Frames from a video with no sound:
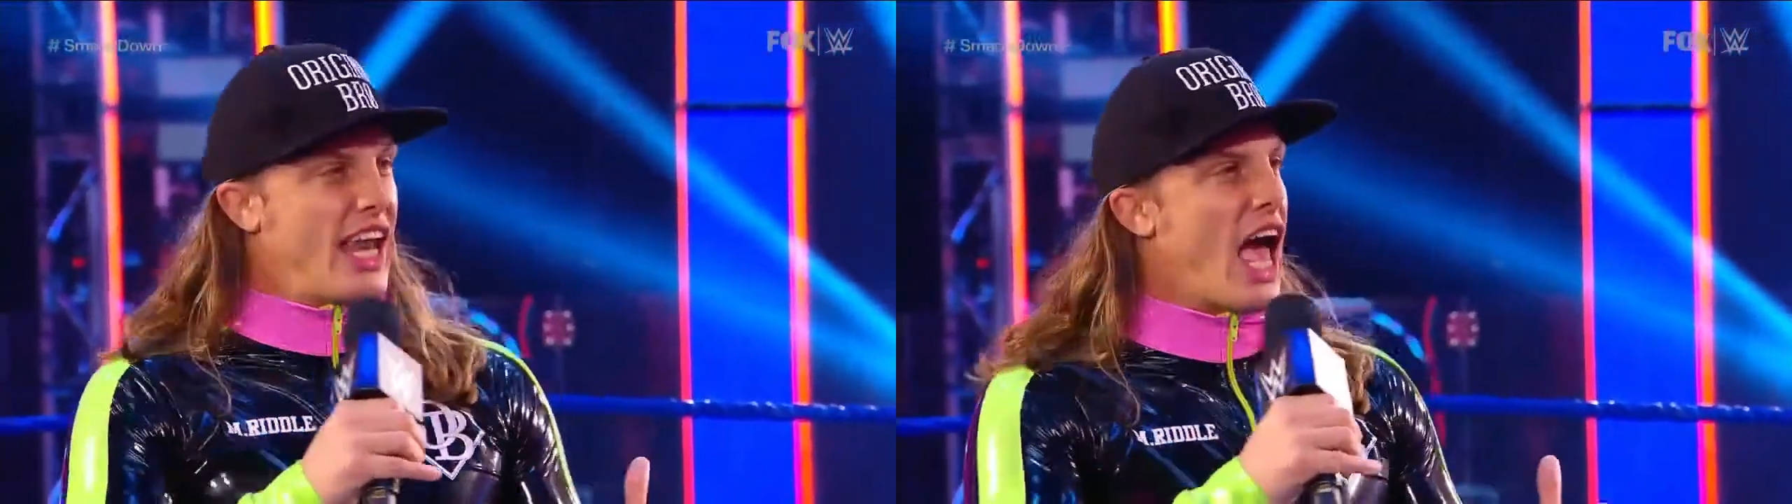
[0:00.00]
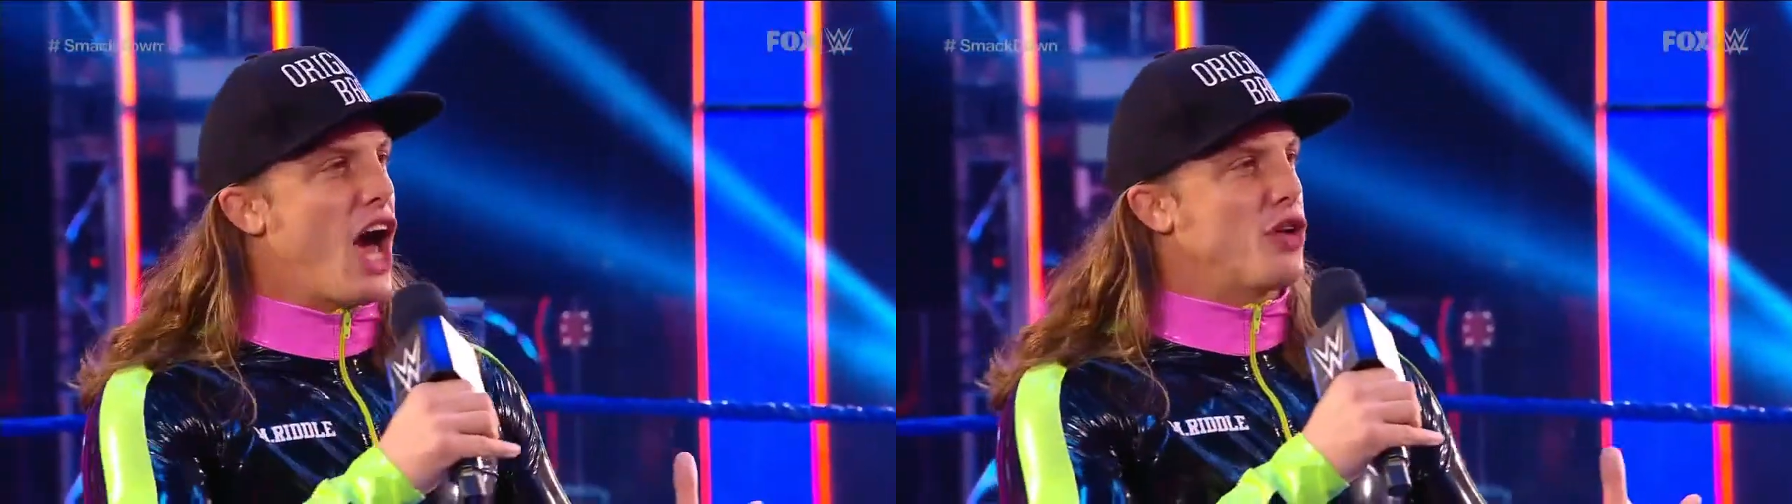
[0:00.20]

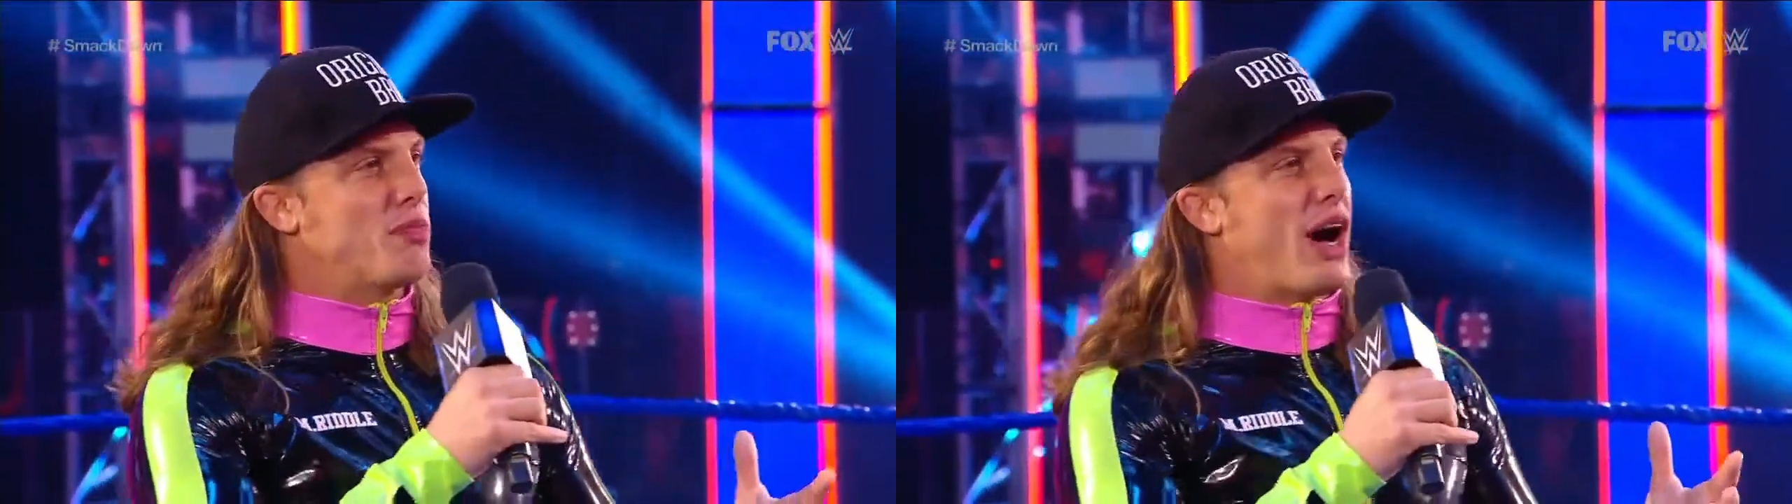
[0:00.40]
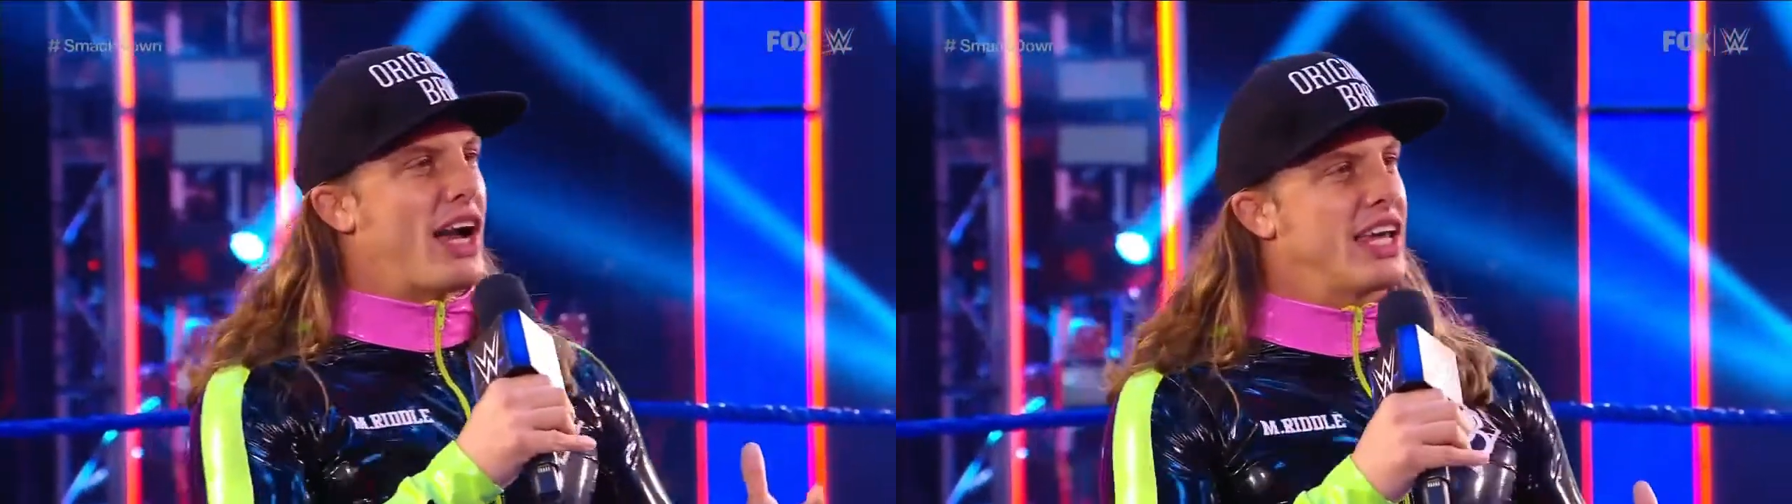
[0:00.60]
out of
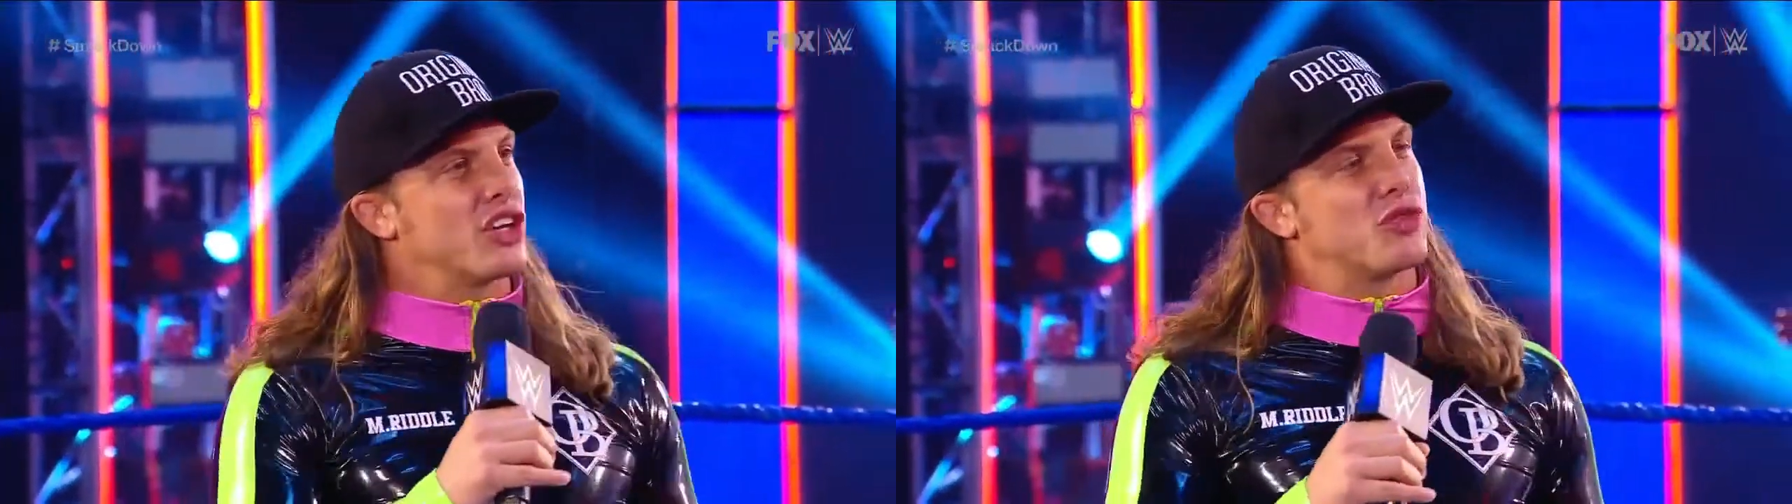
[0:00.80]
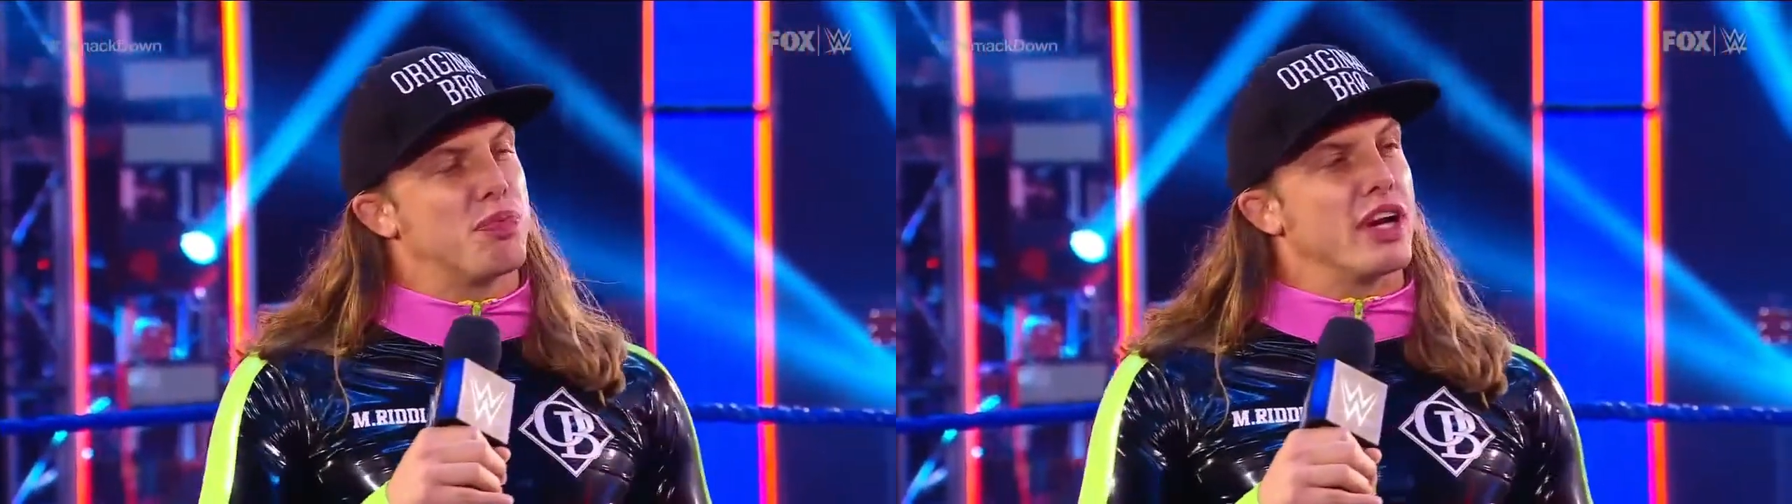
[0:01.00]
body
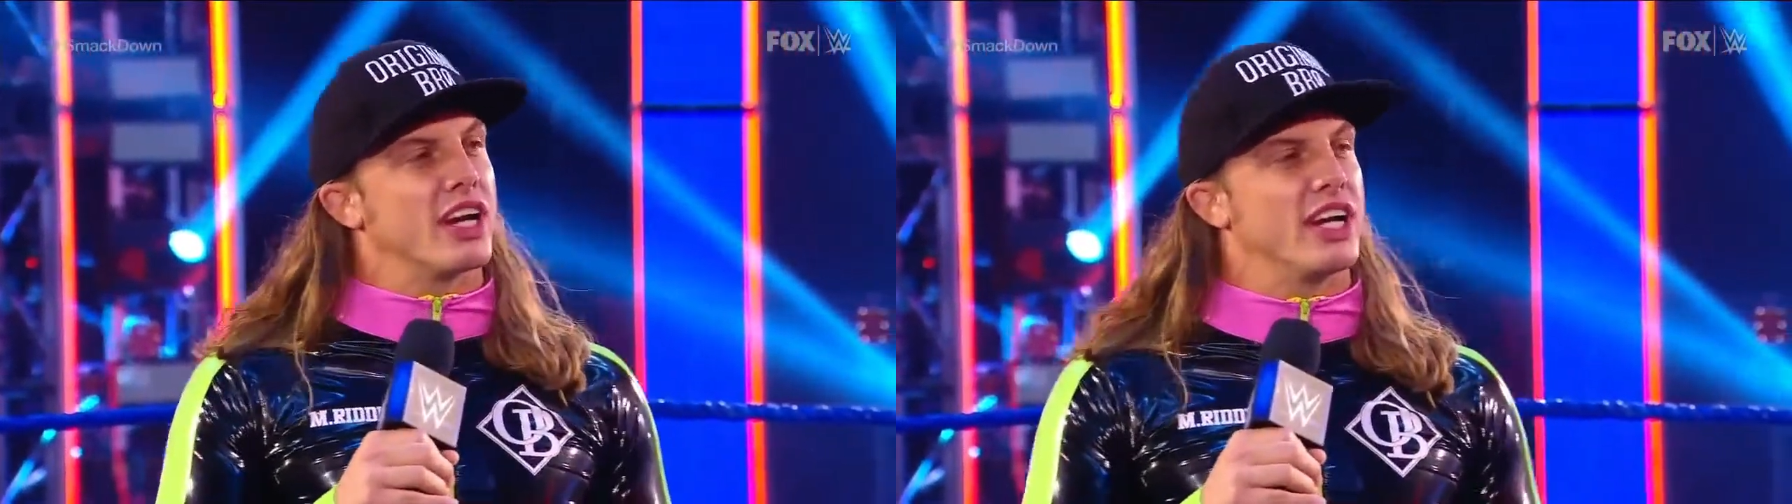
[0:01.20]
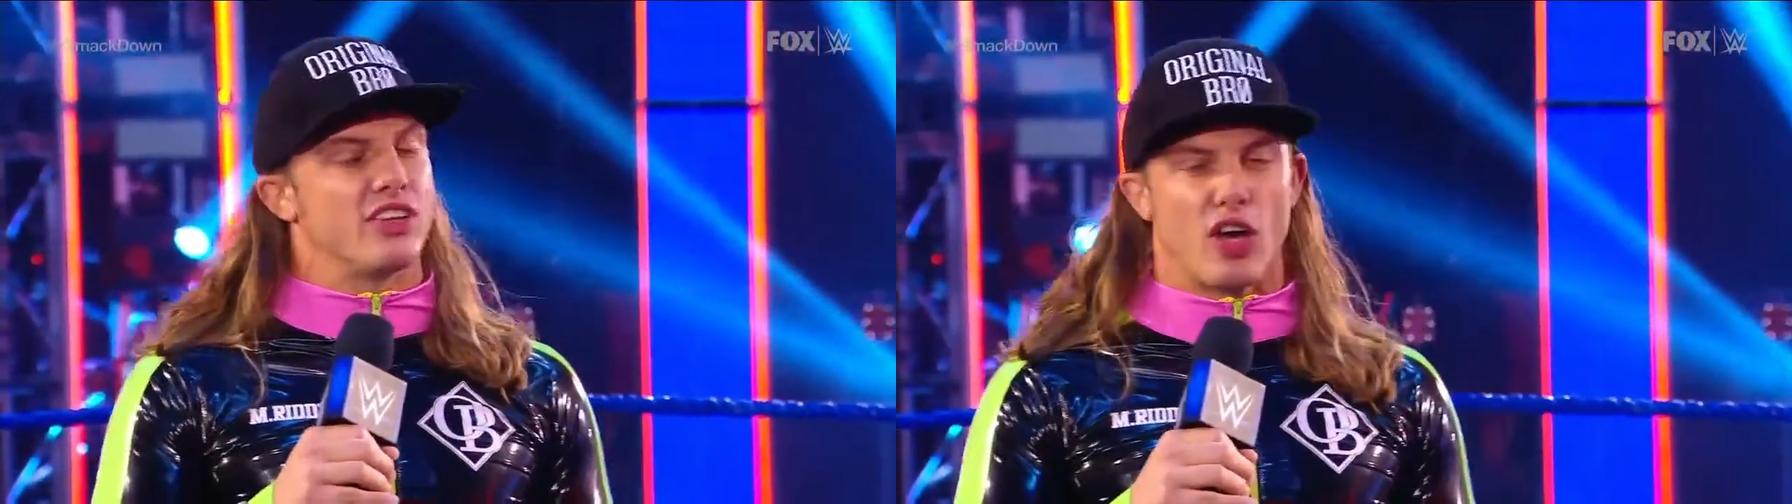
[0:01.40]
experience.